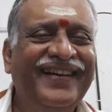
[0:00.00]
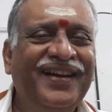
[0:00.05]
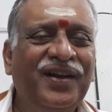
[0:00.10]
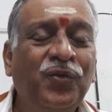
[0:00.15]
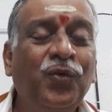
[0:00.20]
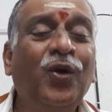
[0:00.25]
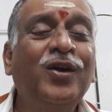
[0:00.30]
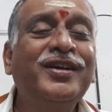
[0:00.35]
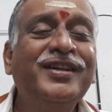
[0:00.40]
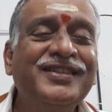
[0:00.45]

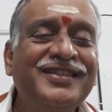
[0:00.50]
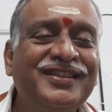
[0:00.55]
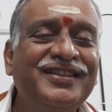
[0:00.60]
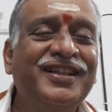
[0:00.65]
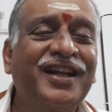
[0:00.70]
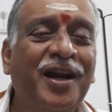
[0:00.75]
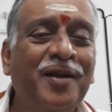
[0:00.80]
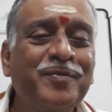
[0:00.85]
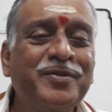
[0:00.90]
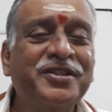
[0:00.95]
What is
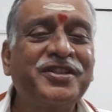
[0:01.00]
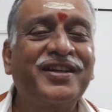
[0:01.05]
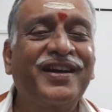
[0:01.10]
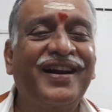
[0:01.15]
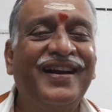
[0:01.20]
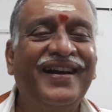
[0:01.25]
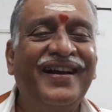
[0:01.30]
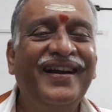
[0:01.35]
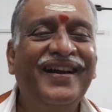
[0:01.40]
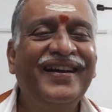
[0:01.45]

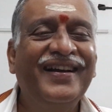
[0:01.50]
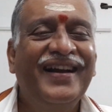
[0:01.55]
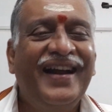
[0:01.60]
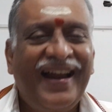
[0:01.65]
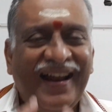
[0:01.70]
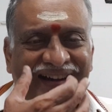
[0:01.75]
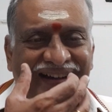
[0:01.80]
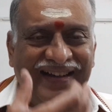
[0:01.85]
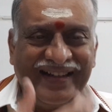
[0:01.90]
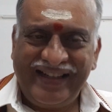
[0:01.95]
Dramshtra?
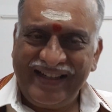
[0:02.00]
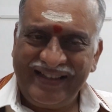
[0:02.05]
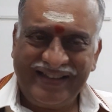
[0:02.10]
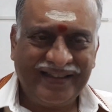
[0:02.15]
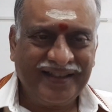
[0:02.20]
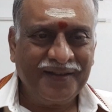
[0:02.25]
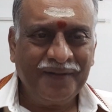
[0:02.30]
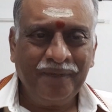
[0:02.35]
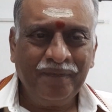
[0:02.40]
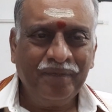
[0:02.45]

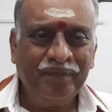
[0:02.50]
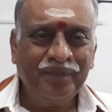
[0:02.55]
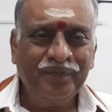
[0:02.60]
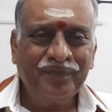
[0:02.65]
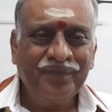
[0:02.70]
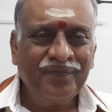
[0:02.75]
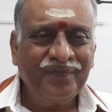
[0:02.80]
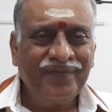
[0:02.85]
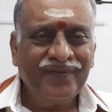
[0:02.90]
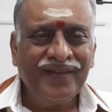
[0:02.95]
Teeth.
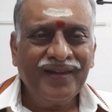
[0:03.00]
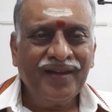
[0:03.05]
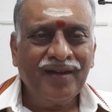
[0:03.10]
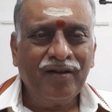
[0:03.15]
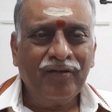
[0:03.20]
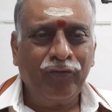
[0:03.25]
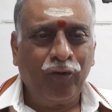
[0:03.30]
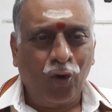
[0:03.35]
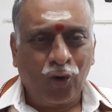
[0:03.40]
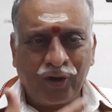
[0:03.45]

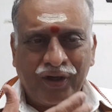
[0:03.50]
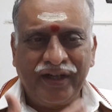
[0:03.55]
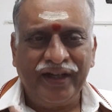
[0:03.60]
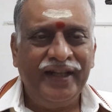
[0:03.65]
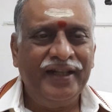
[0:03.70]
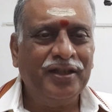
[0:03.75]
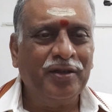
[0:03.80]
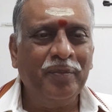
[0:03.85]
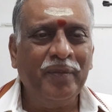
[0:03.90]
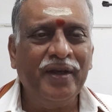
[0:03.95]
4
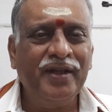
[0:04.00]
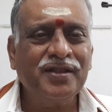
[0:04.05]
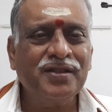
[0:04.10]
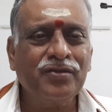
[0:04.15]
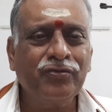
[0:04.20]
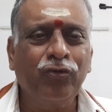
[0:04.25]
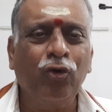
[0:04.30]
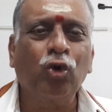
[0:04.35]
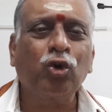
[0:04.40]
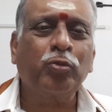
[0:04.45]
teeth means
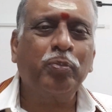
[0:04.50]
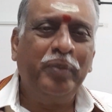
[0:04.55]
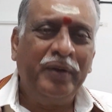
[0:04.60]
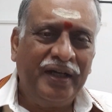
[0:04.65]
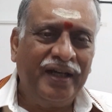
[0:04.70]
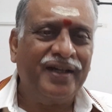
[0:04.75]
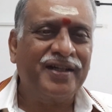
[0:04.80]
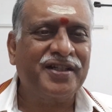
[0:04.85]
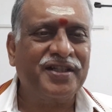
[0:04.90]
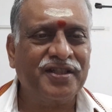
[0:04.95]
4
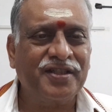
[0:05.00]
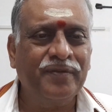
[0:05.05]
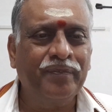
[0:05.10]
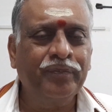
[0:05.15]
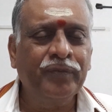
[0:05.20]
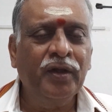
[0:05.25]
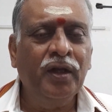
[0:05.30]
pillars.